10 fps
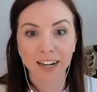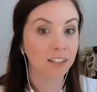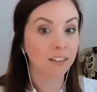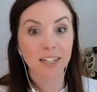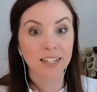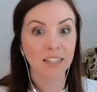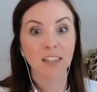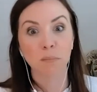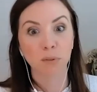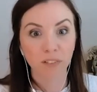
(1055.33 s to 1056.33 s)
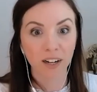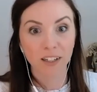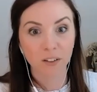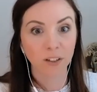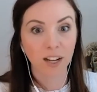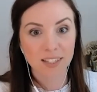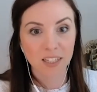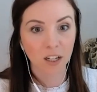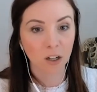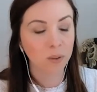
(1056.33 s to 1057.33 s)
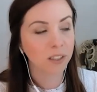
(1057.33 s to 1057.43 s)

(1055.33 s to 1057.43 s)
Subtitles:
analytics that they provided on SEO.